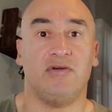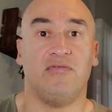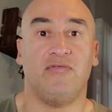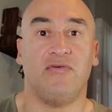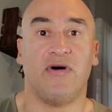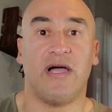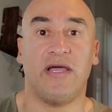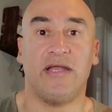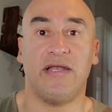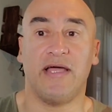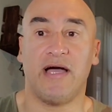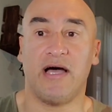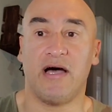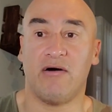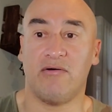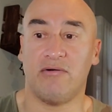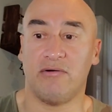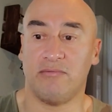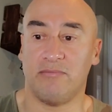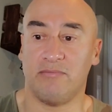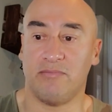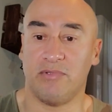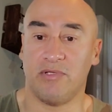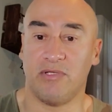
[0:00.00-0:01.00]
find
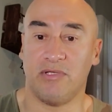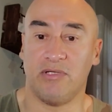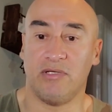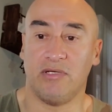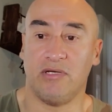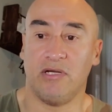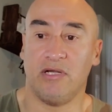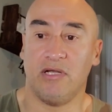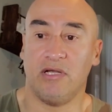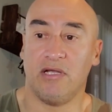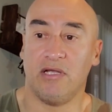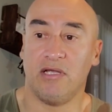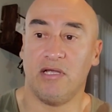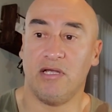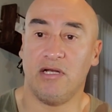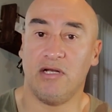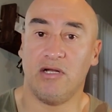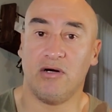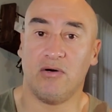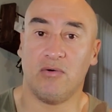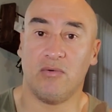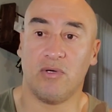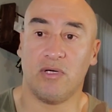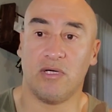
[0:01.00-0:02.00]
out, you
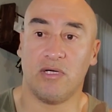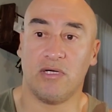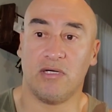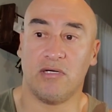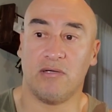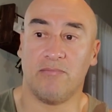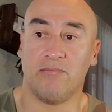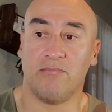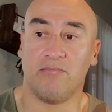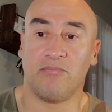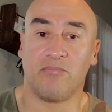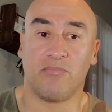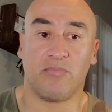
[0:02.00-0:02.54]
know,